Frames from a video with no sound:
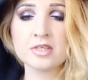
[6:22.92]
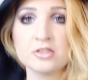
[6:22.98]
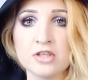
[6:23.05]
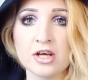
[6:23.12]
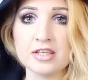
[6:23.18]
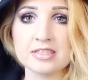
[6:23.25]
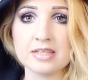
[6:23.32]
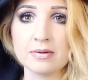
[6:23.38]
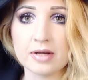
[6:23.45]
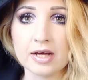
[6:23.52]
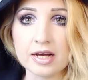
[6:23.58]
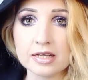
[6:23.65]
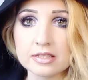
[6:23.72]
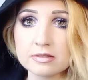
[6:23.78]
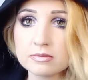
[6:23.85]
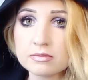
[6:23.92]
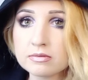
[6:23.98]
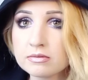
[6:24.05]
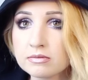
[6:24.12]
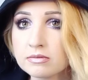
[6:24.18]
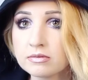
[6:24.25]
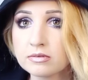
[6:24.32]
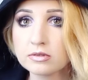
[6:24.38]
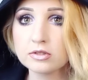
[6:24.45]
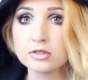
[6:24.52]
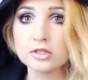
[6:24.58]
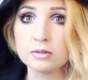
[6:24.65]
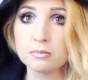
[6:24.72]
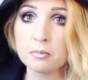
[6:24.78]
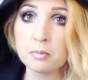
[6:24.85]
Check this out, guys.
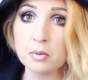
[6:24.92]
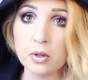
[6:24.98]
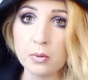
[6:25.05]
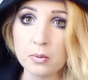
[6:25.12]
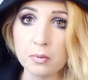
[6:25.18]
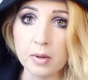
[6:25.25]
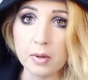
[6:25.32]
You're getting blown